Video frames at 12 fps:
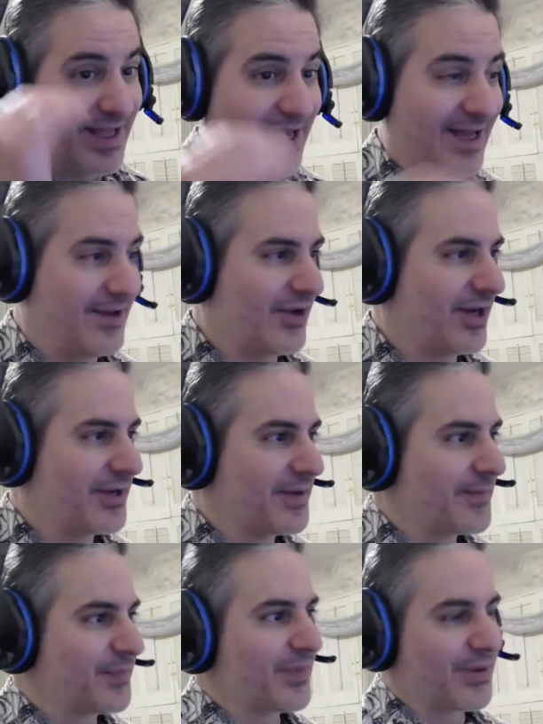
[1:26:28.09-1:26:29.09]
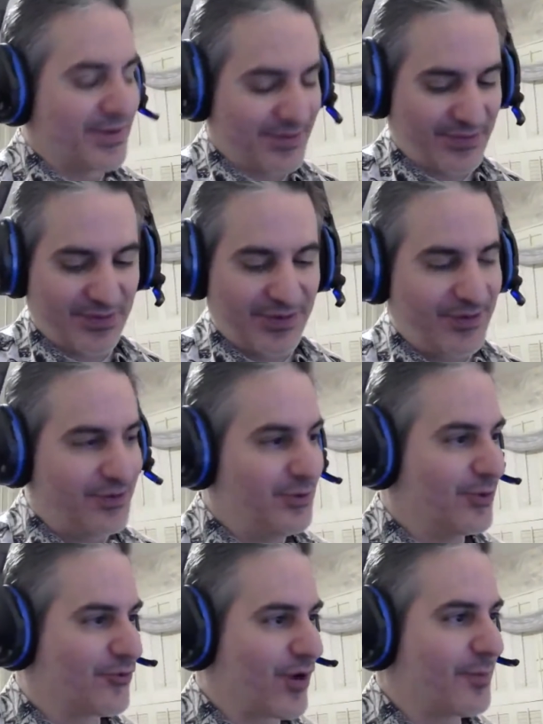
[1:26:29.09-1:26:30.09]
And you
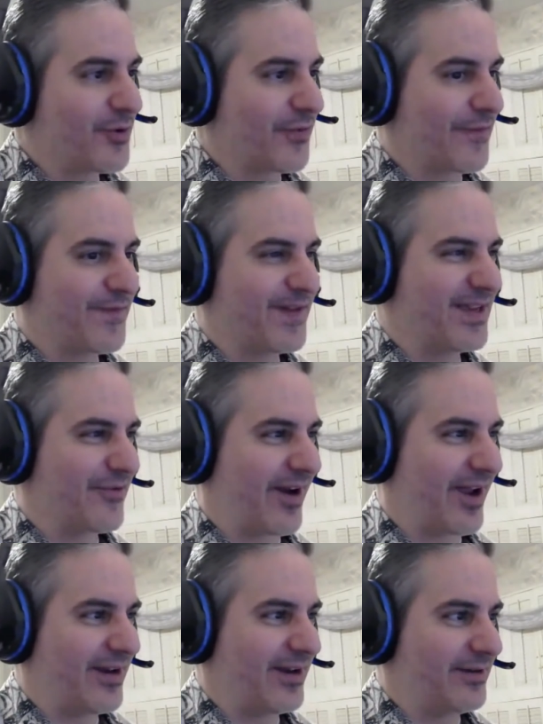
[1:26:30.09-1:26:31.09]
would rub your feet, right?